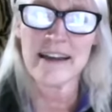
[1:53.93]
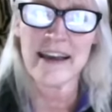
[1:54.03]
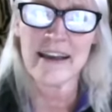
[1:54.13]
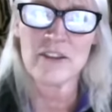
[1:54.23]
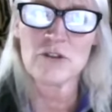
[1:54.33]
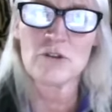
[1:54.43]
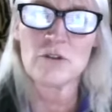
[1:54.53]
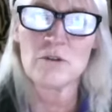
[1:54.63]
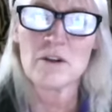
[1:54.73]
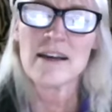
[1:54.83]
And
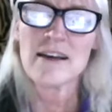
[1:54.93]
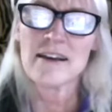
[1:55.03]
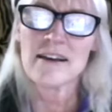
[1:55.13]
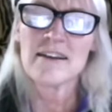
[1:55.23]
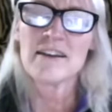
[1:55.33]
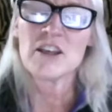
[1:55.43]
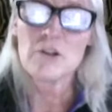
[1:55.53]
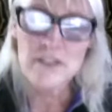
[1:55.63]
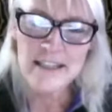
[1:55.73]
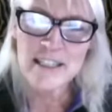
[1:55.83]
through
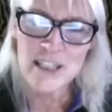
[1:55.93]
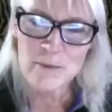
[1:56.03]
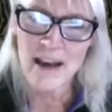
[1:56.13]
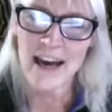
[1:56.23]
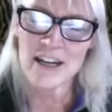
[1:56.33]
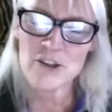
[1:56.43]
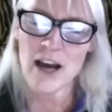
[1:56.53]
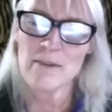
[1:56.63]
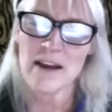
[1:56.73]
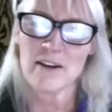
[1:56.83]
you teaching me how to
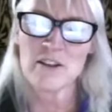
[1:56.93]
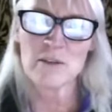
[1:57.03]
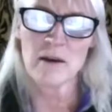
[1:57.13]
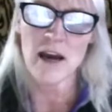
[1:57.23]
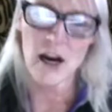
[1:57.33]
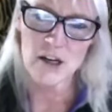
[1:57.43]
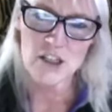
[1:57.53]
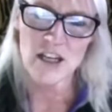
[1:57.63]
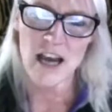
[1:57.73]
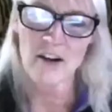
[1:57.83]
drop down into my heart
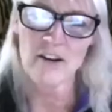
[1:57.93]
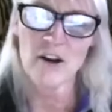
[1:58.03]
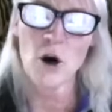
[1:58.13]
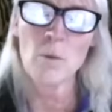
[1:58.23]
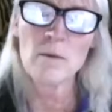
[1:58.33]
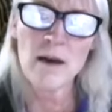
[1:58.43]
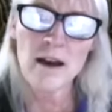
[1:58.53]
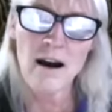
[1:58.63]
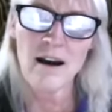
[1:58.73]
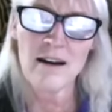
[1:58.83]
chakra, open my
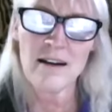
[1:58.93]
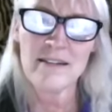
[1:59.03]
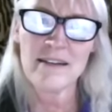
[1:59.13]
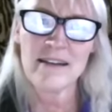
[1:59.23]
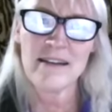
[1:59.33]
heart